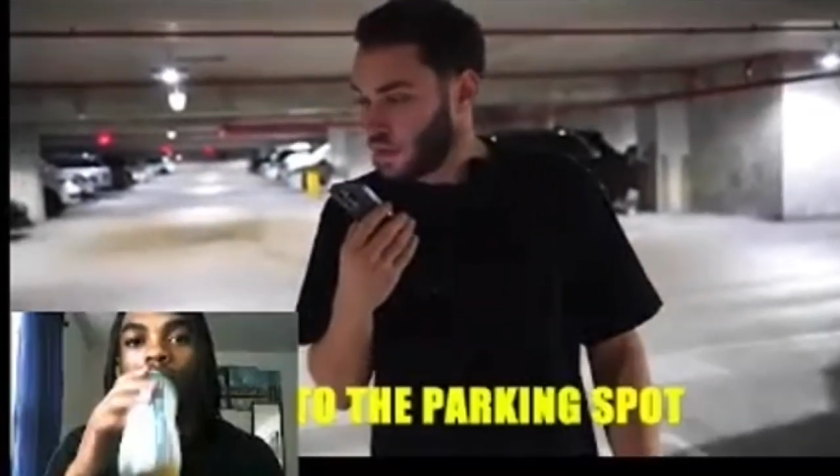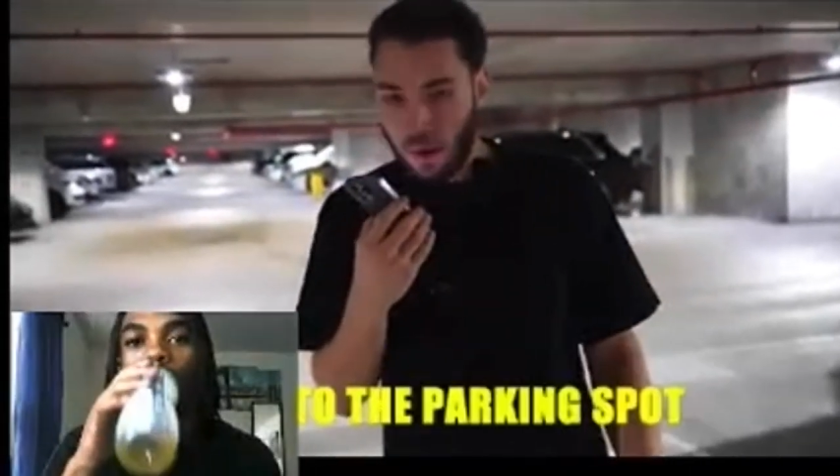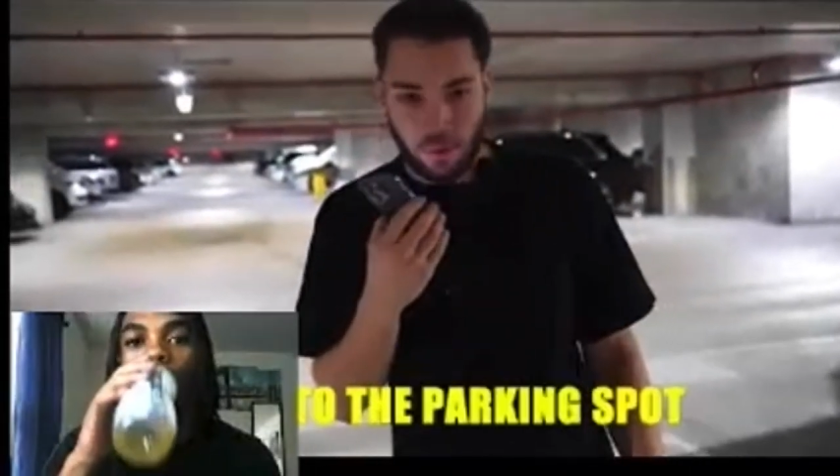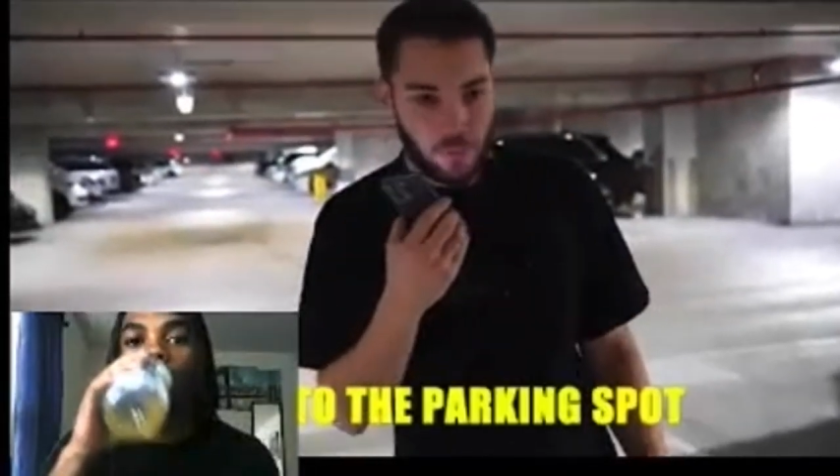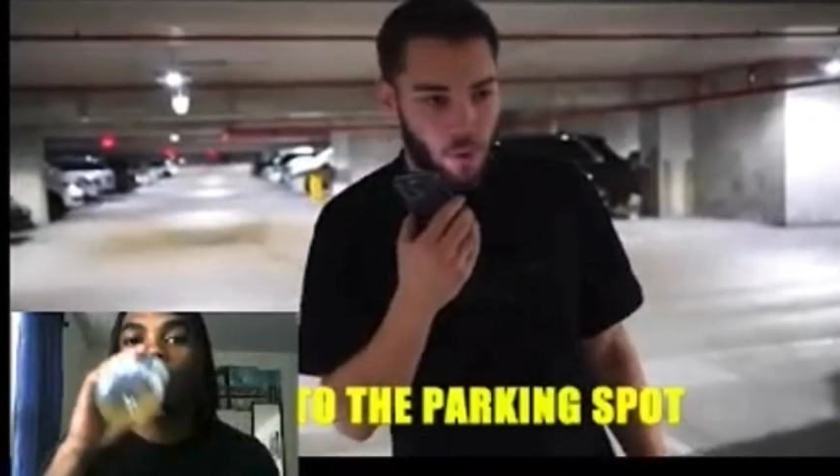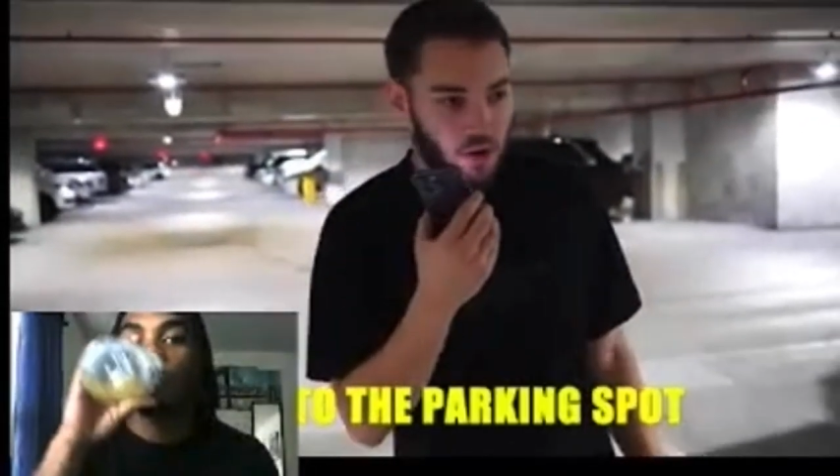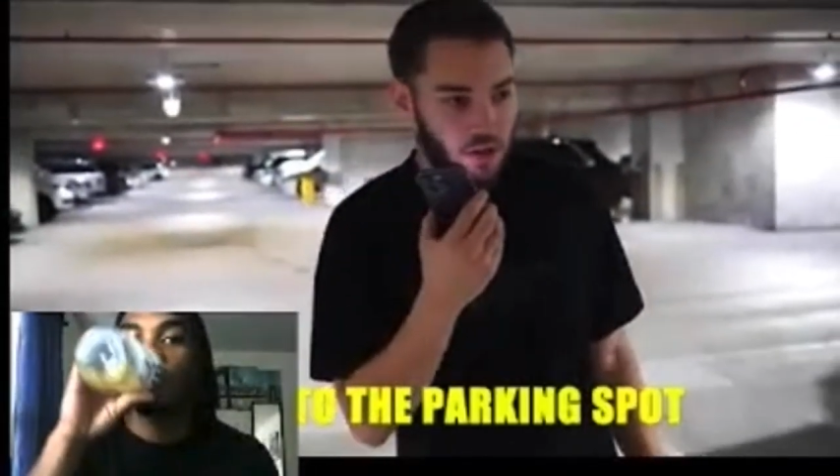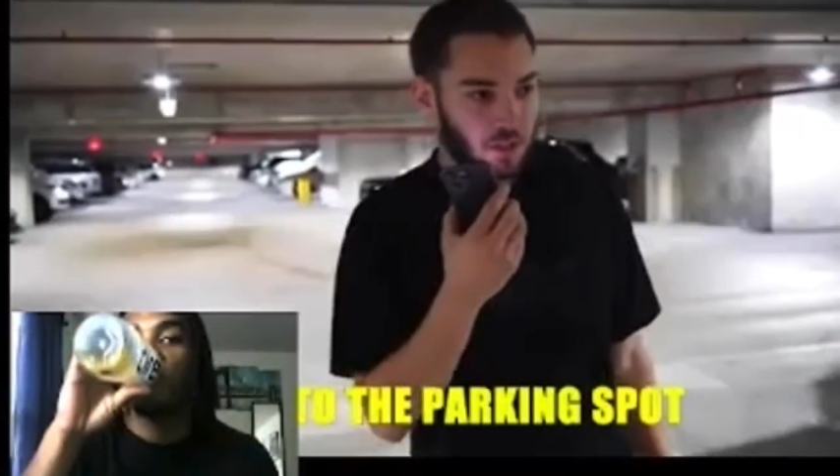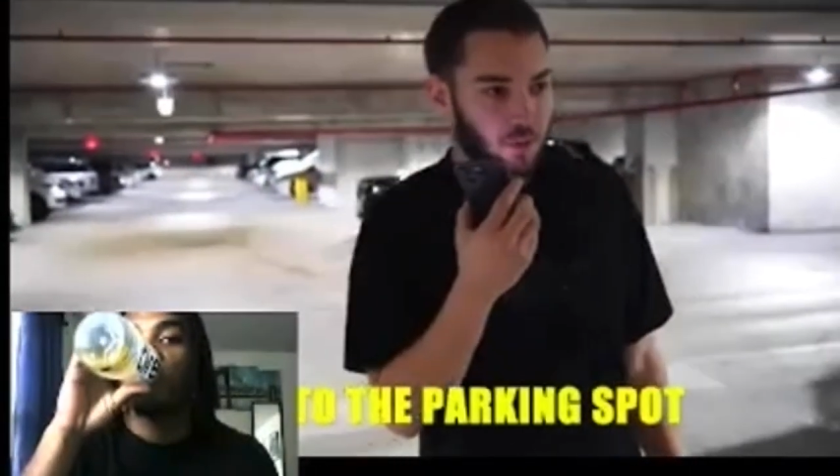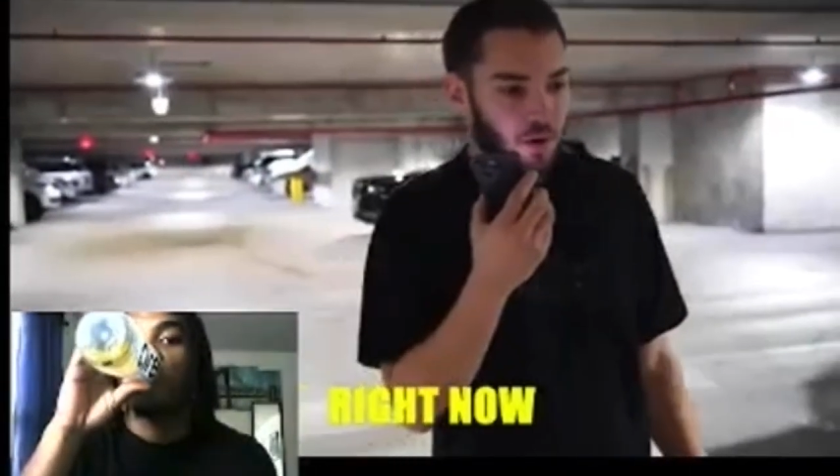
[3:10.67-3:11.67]
Come to the parking
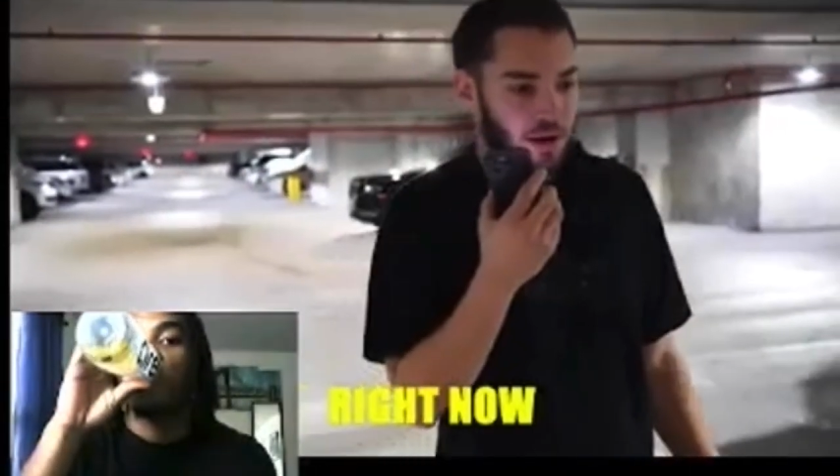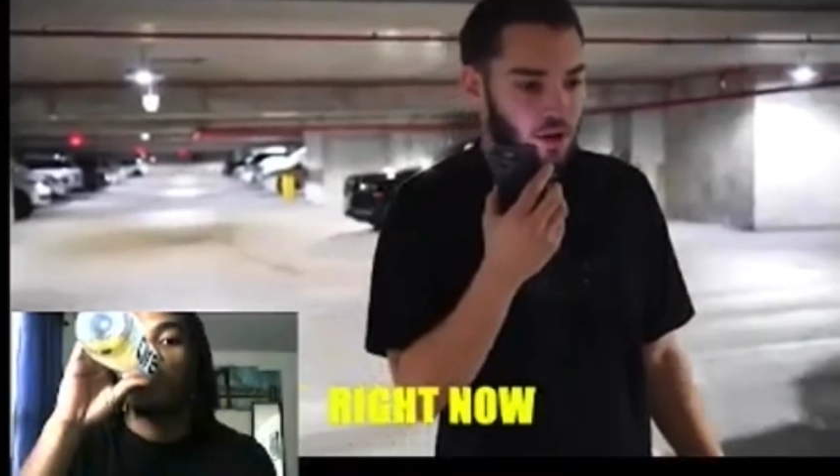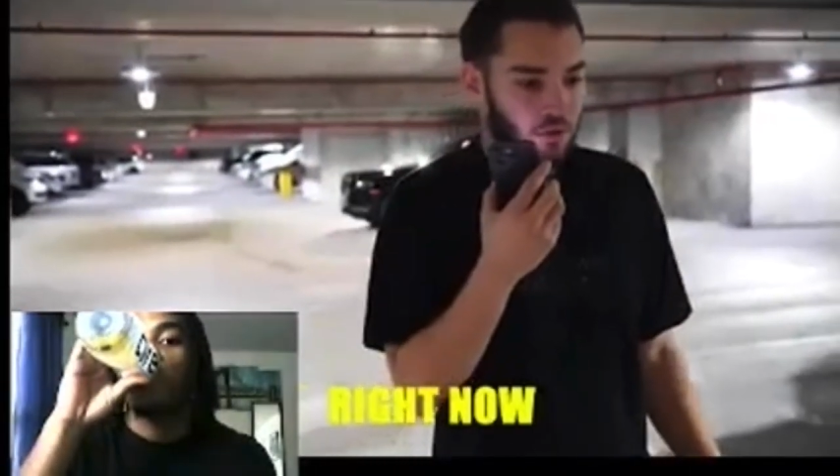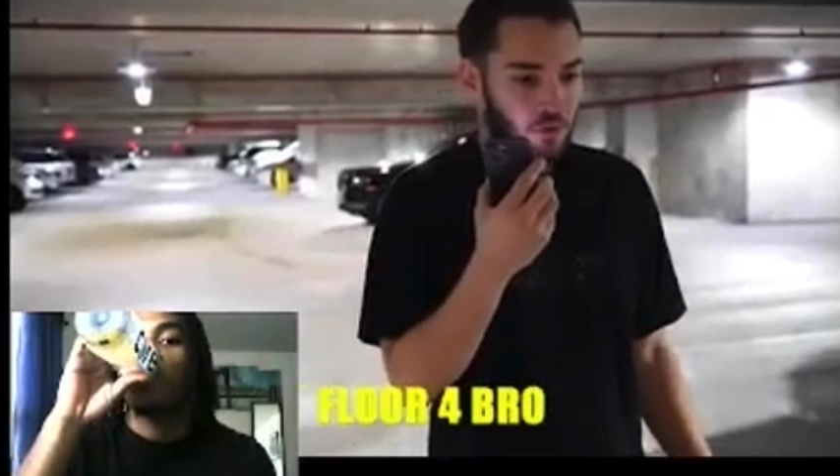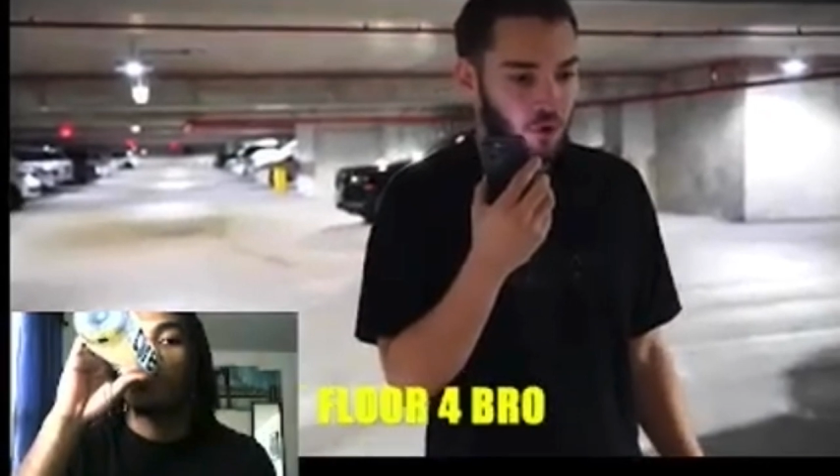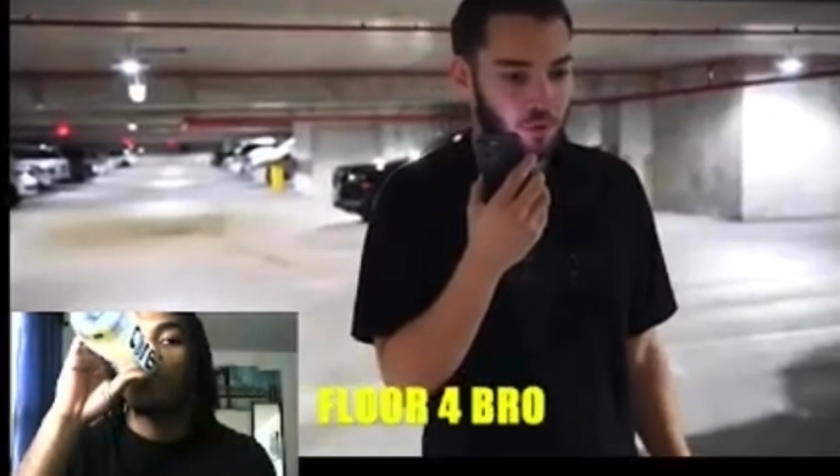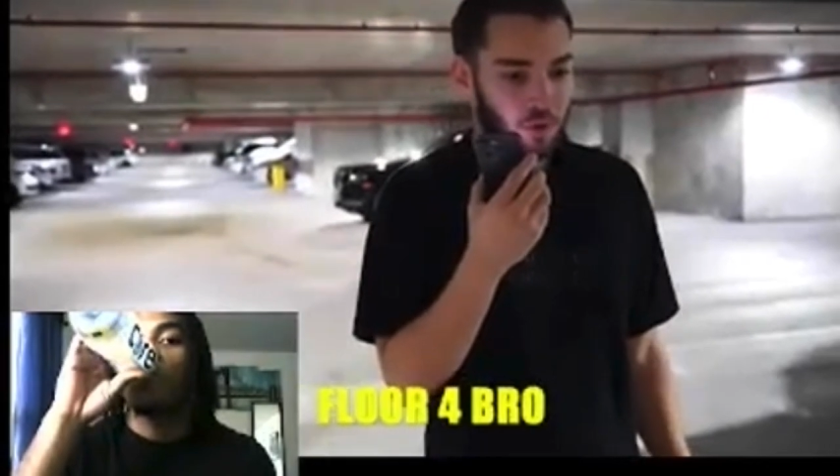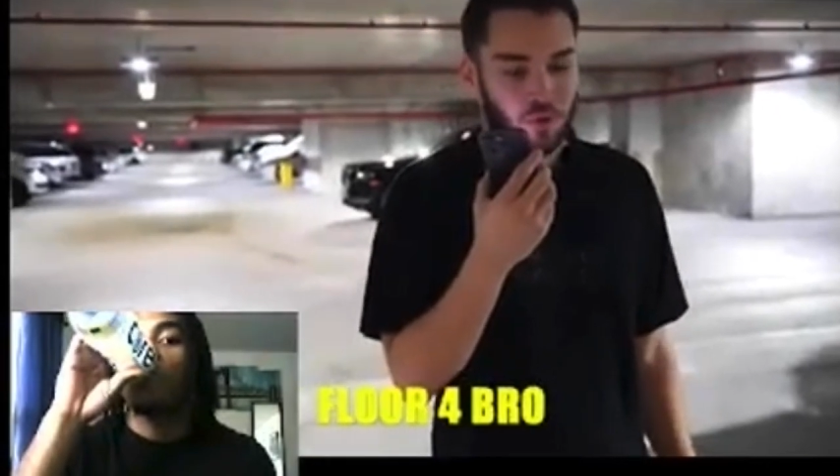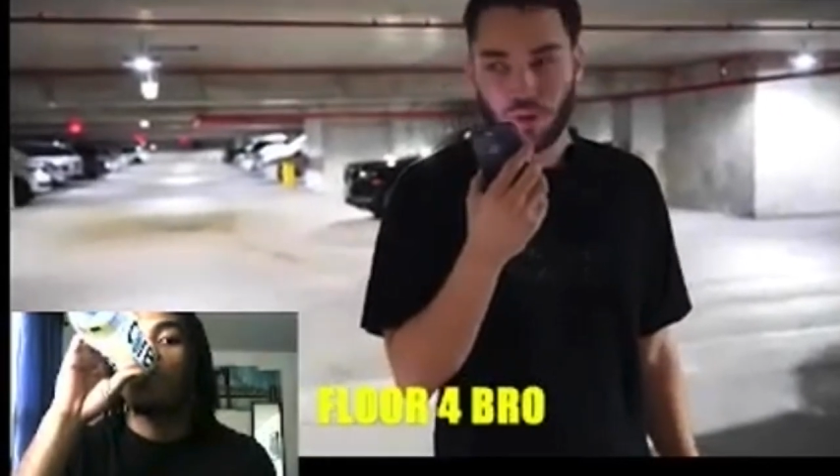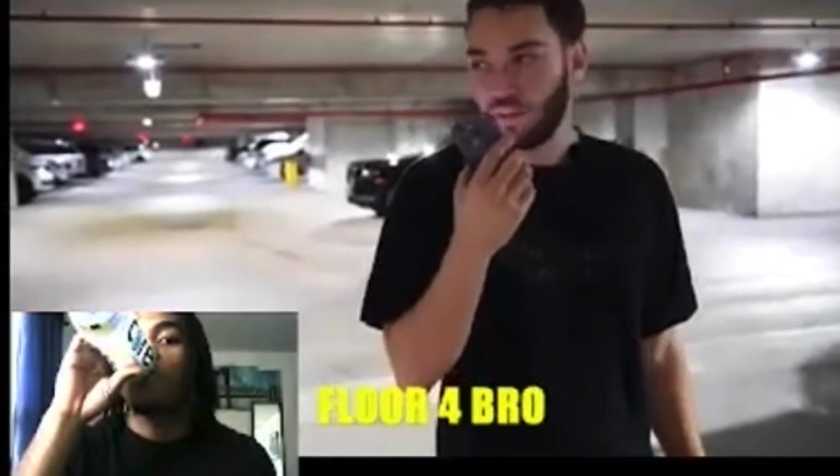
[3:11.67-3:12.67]
spot right now. Floor
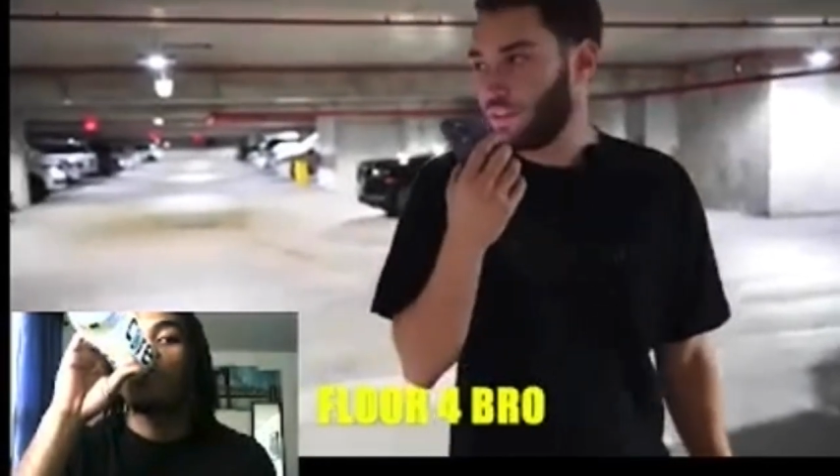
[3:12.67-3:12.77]
road, bro.